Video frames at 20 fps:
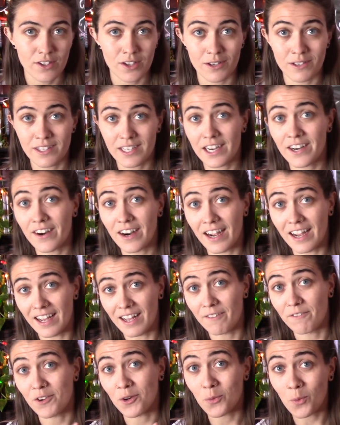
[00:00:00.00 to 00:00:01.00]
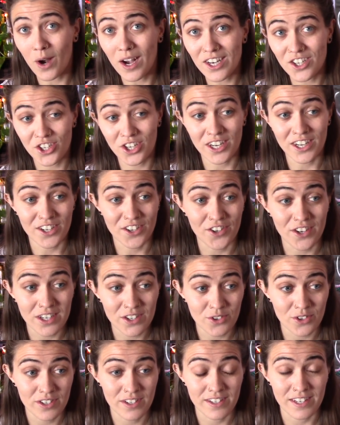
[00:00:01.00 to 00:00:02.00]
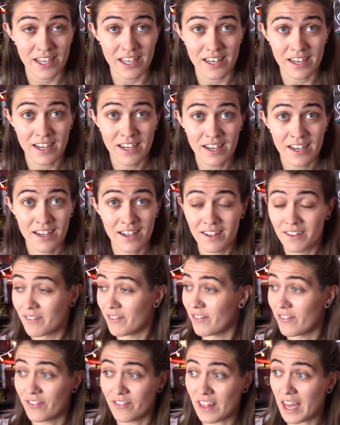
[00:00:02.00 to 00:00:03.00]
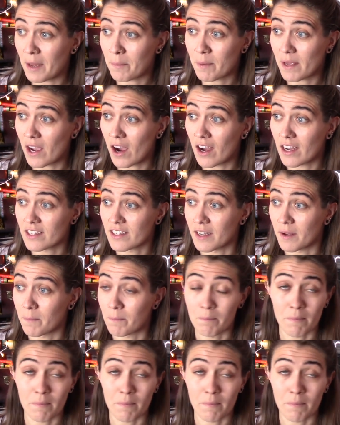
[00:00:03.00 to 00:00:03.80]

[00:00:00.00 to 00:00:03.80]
So Sarah, if you're watching and you're interested, that'd be awesome.